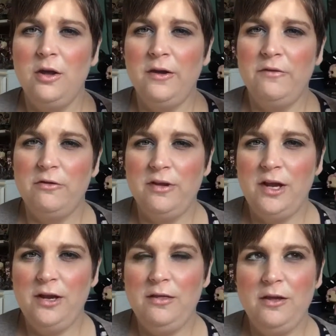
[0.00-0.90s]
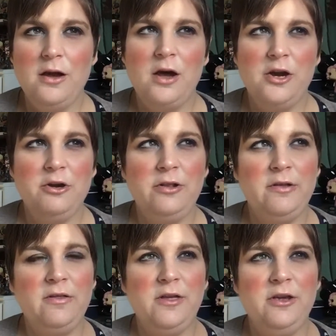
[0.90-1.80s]
if there's anything on your
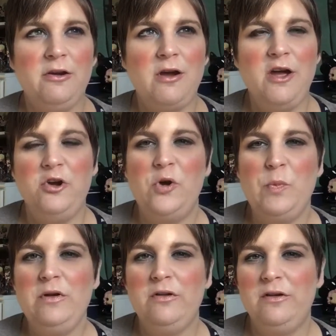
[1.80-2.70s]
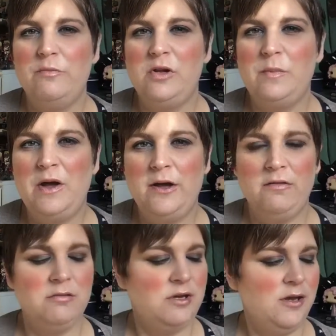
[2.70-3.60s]
list that you're kind of hoping to stumble
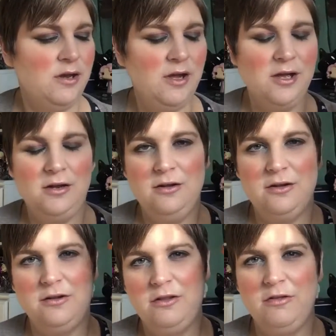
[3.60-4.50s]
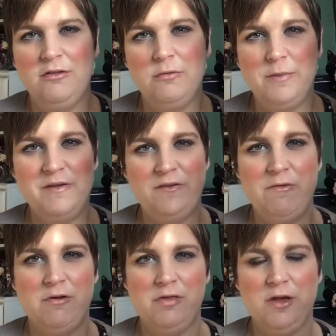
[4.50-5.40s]
upon someday. Again, this is one of my
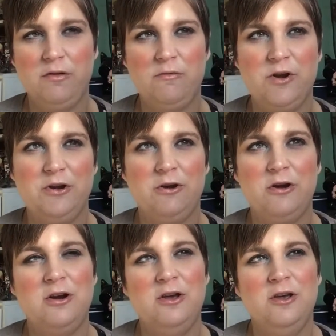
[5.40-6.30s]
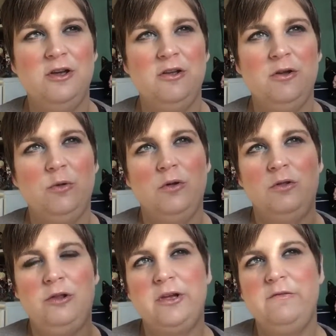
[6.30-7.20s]
favorite things when you're
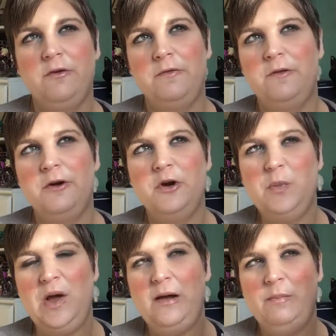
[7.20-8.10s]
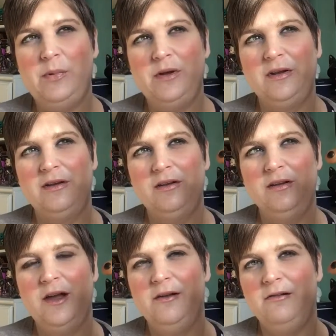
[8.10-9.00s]
looking for a Funko Pop but
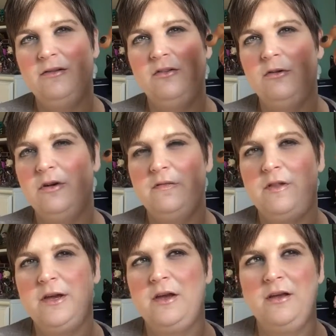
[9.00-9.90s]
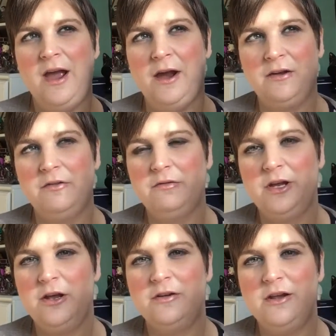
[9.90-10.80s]
not sort of like
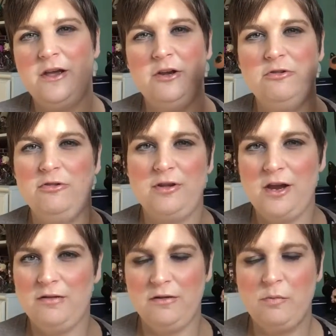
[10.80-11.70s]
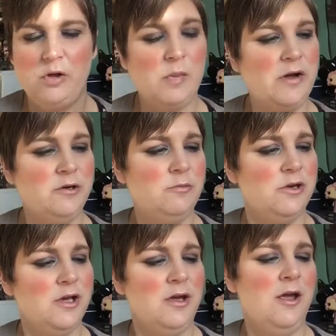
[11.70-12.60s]
actively hunting and you just kind of stumble upon it
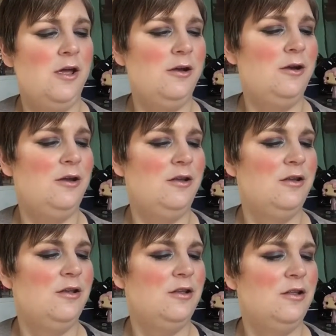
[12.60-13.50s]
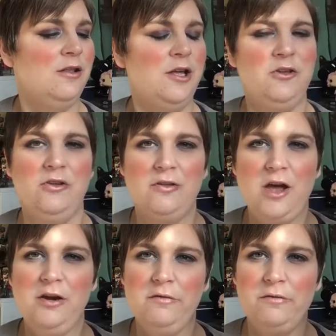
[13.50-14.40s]
one day and it's just
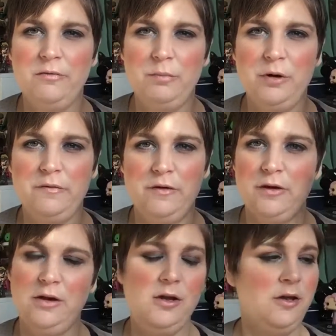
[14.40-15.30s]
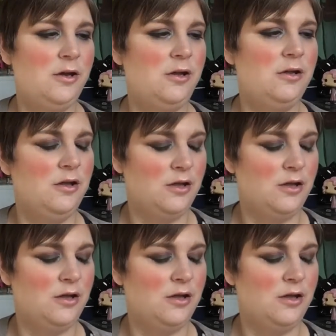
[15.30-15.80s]
kind of perfect and